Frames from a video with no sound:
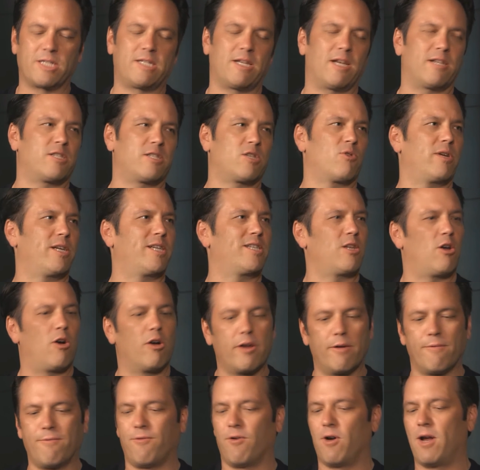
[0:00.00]
accessories,
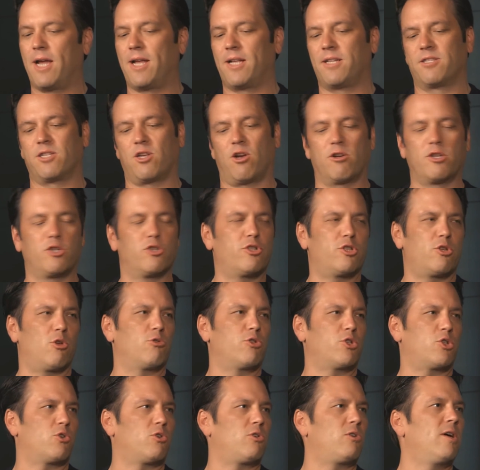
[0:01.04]
all your friends, all your
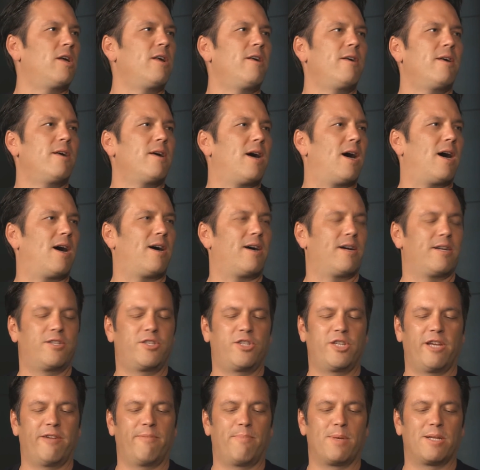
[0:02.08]
social
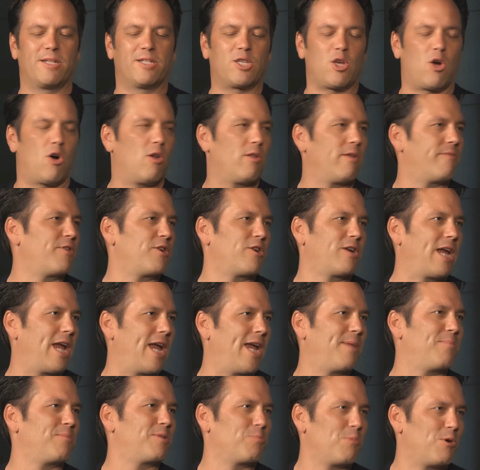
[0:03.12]
achievements, all of your
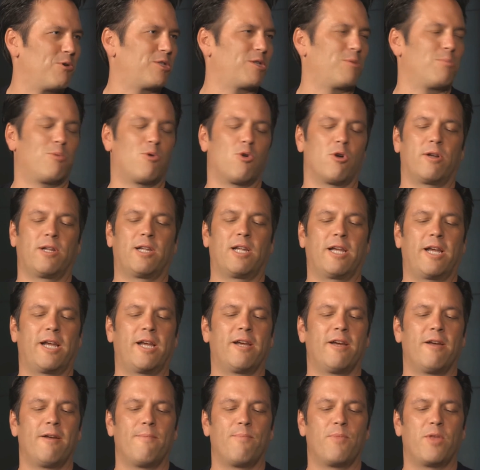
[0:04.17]
games, most importantly,